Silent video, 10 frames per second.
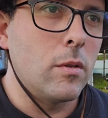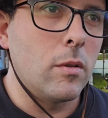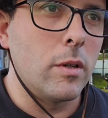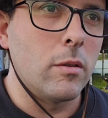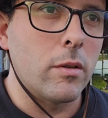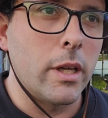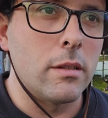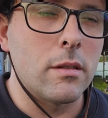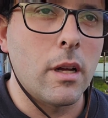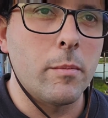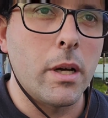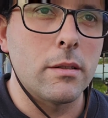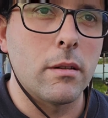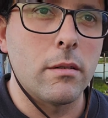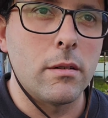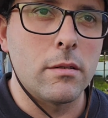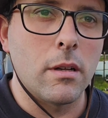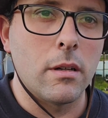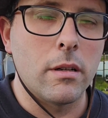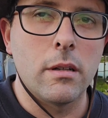oil can start passing through the
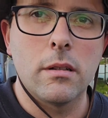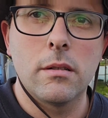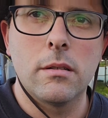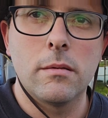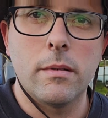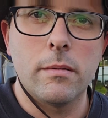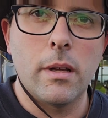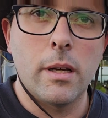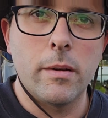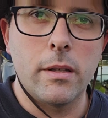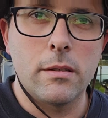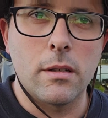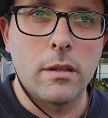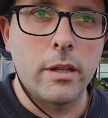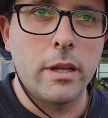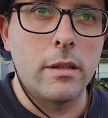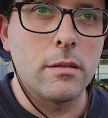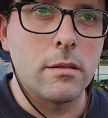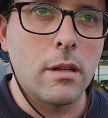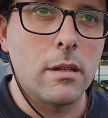cylinder head as
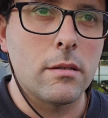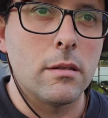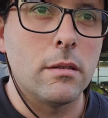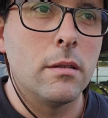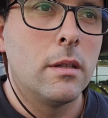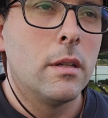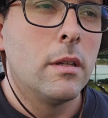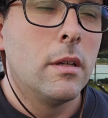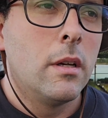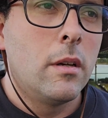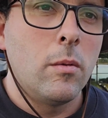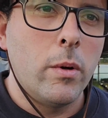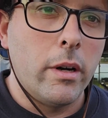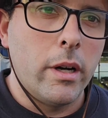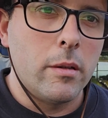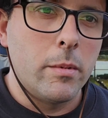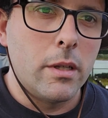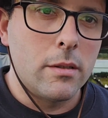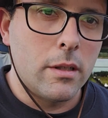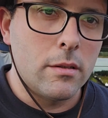it starts to wear out a bit
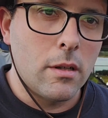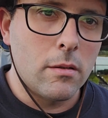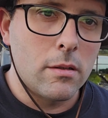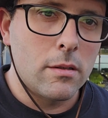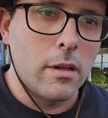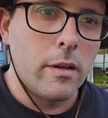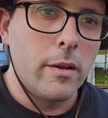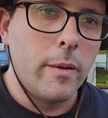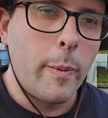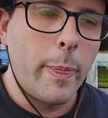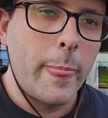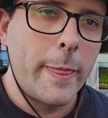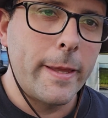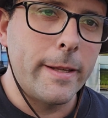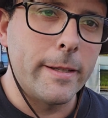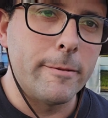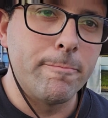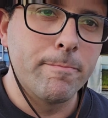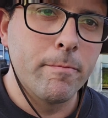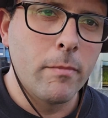as it gets older. So yeah,
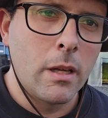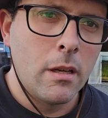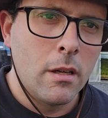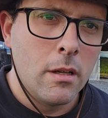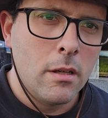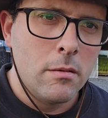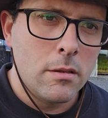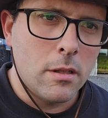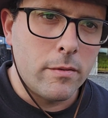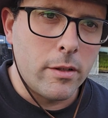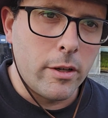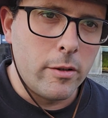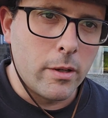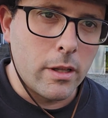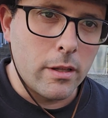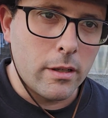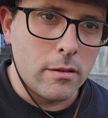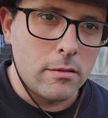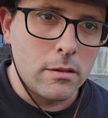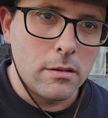time for a new one, I think,
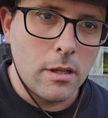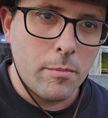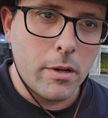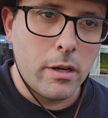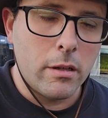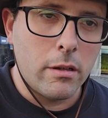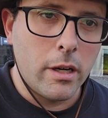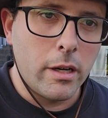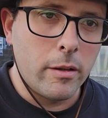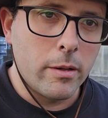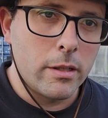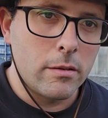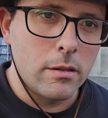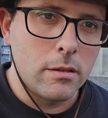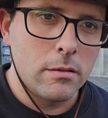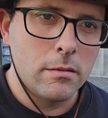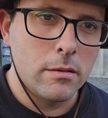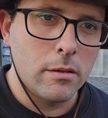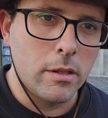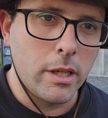or upgrade anyway to
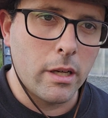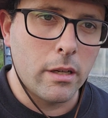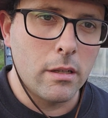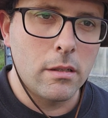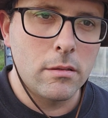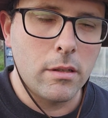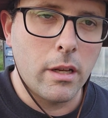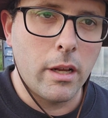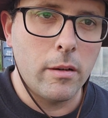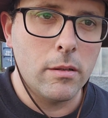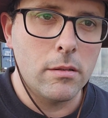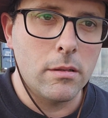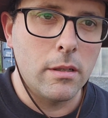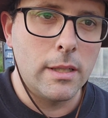a younger second hand one. So